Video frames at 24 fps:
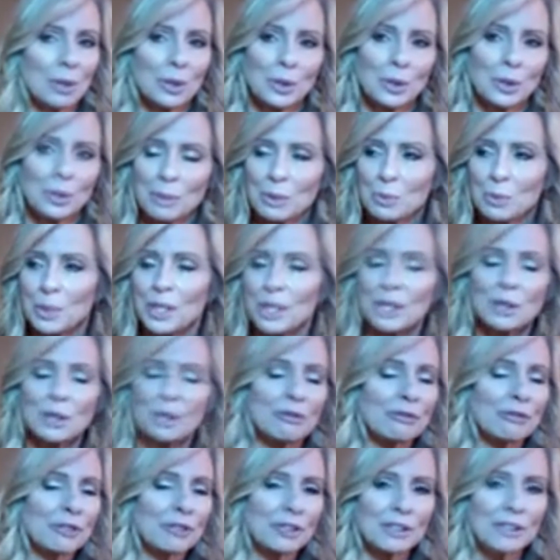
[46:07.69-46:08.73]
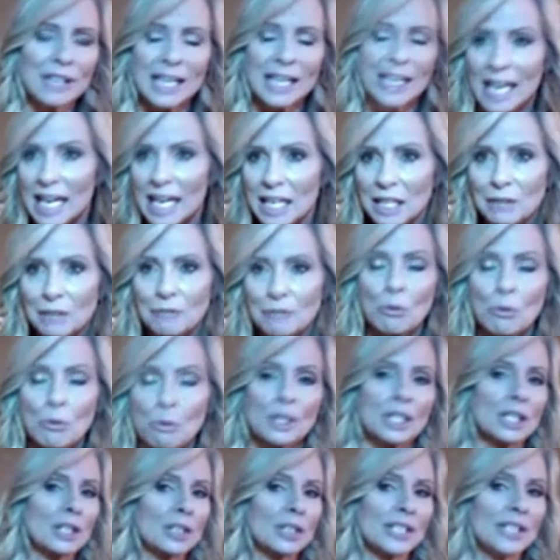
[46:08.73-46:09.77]
who had been widowed for like 84
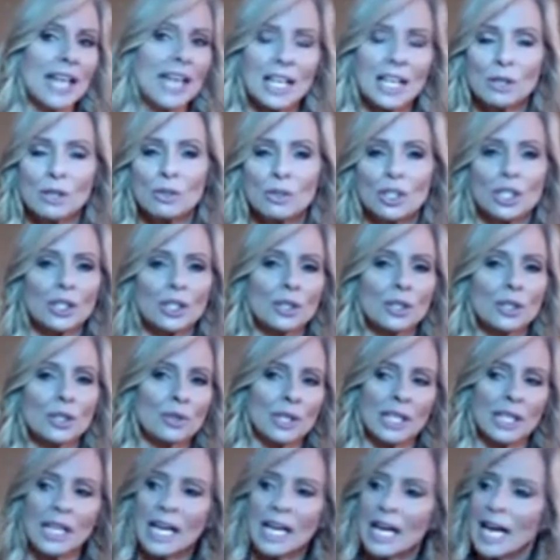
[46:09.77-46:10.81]
years, had no children,